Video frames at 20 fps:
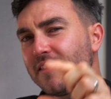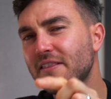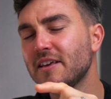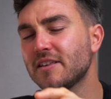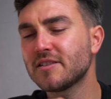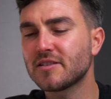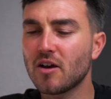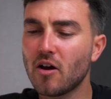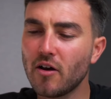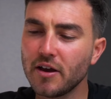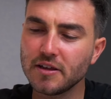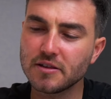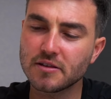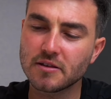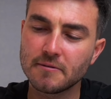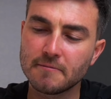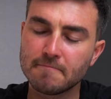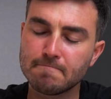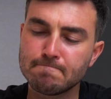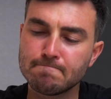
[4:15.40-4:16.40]
this size,
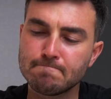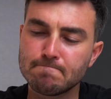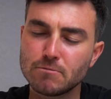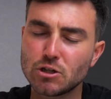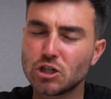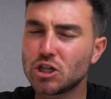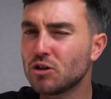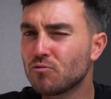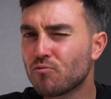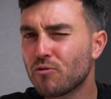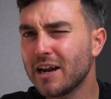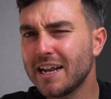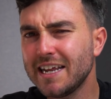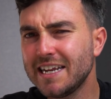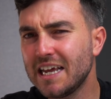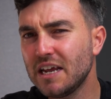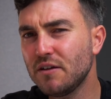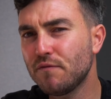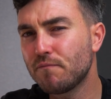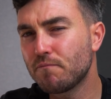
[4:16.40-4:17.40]
do you really
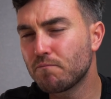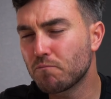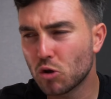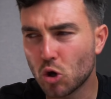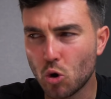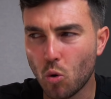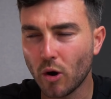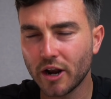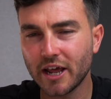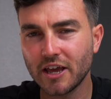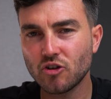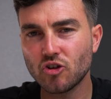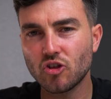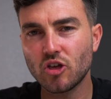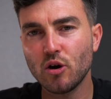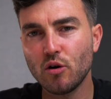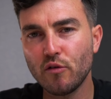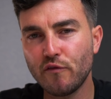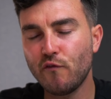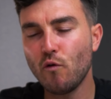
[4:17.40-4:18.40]
need Quad HD
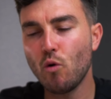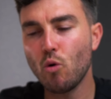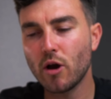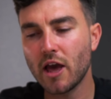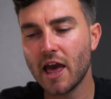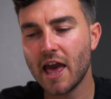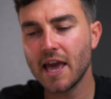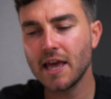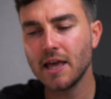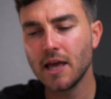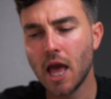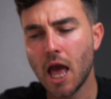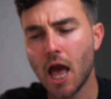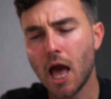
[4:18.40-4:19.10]
or 4K?